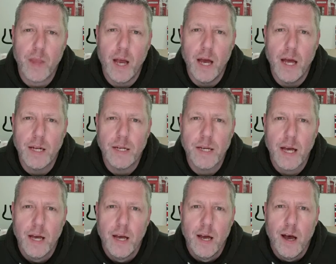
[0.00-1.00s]
And
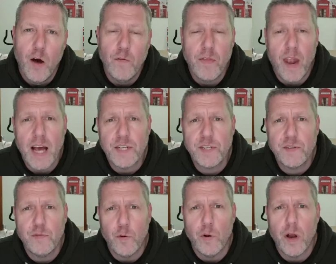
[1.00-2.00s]
over the last
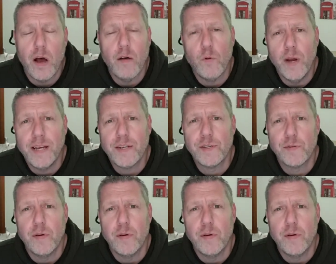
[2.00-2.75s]
4.5 weeks,